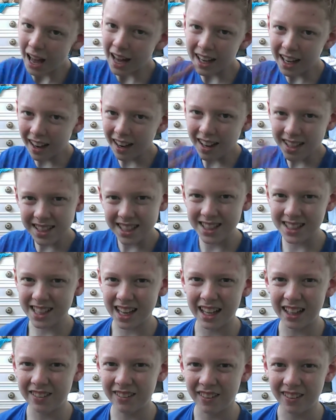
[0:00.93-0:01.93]
Hey guys, it's
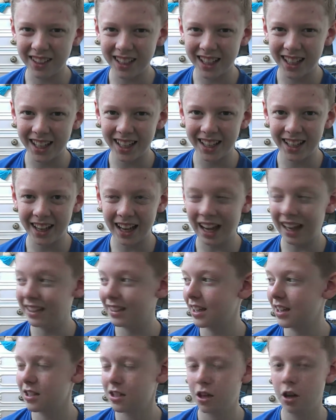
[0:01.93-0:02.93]
Callum Rowley here,
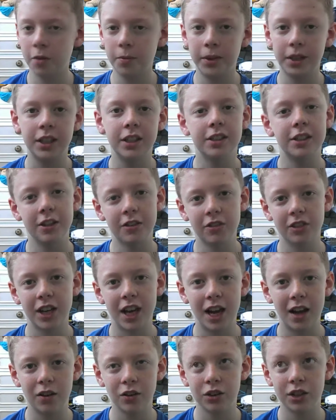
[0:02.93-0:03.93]
and yes, I'm in a
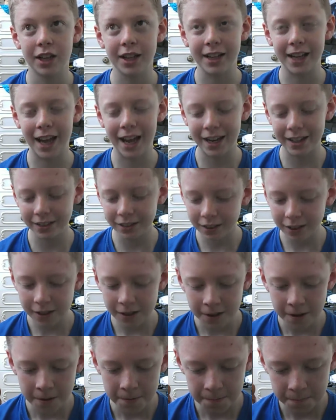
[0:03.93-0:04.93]
different house again.
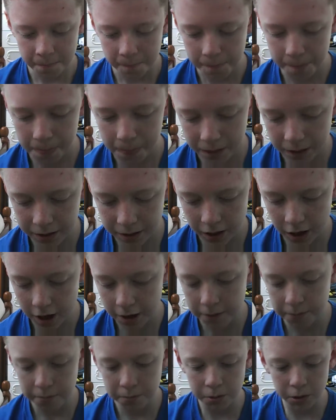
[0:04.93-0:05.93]

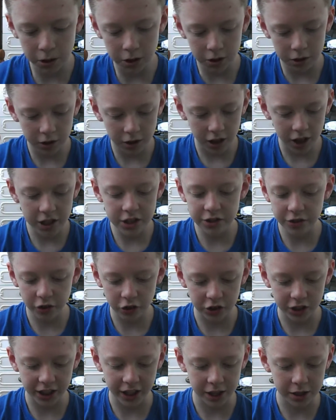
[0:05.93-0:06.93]
Um, but as
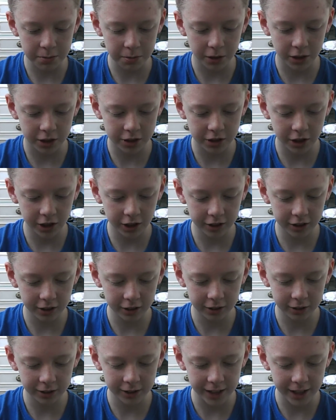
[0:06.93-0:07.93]
you've already guessed by the
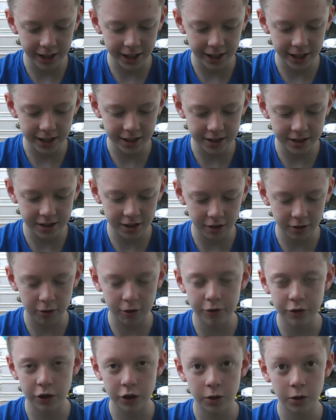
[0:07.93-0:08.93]
title, it is a
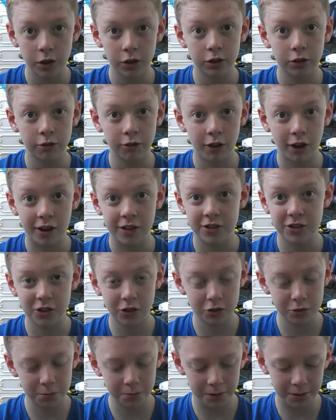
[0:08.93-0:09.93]
review on The Flying
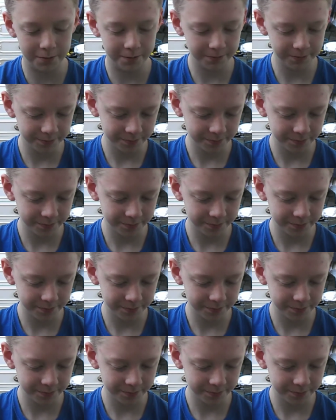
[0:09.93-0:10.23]
Scotsman.